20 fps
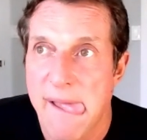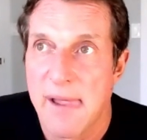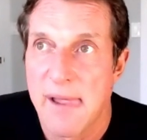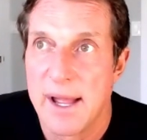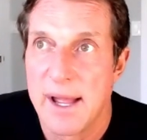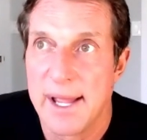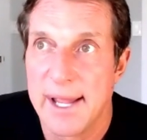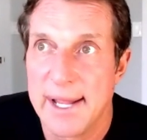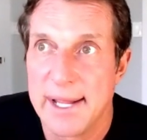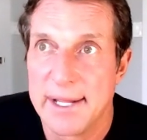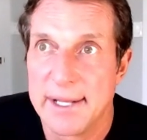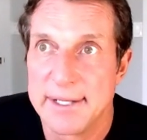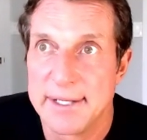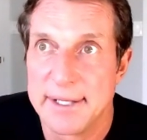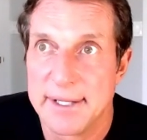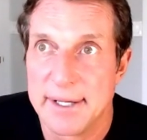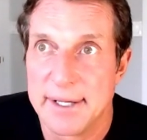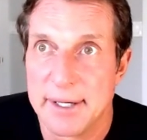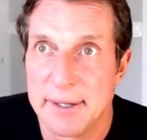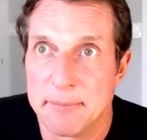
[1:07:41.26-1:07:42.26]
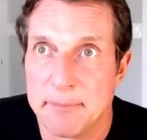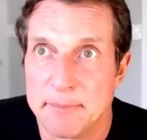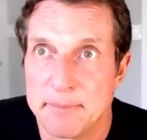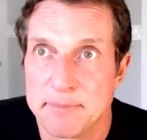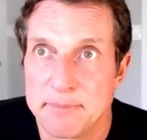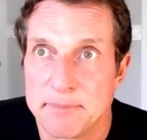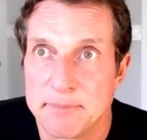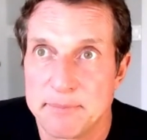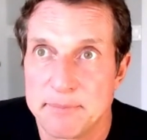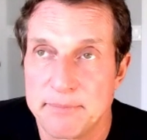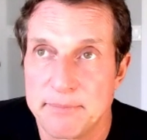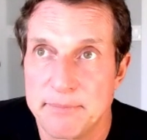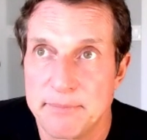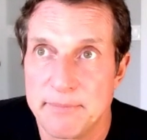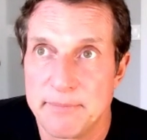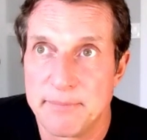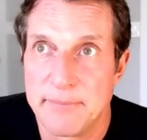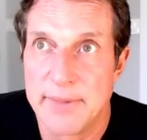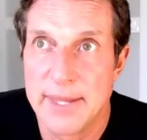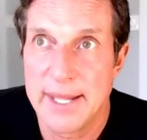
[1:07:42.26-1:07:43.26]
and um,
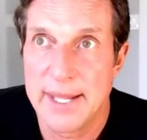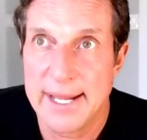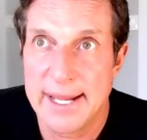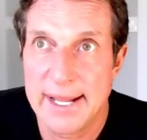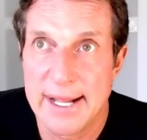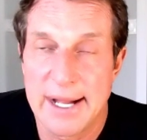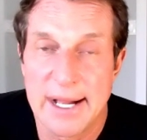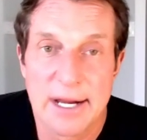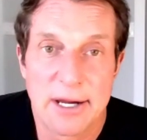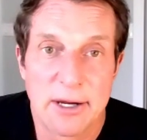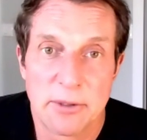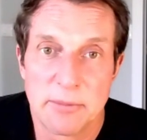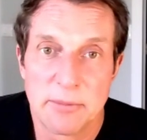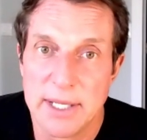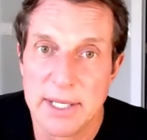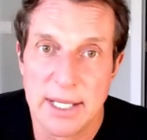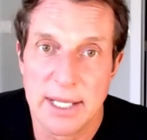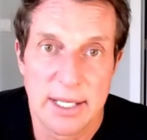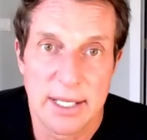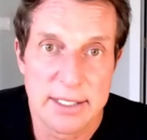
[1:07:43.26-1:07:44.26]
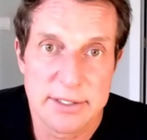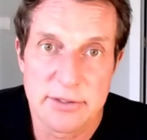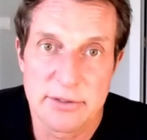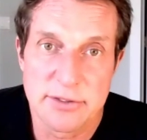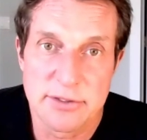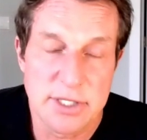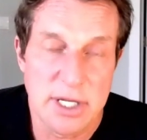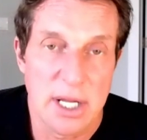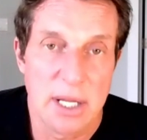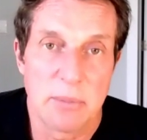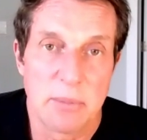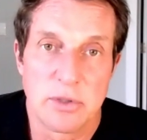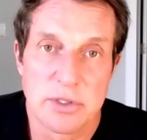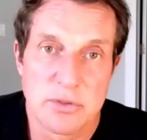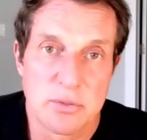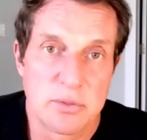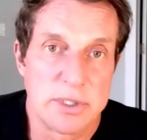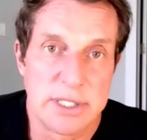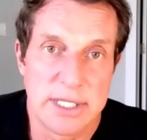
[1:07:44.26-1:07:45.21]
they hired me into a job which would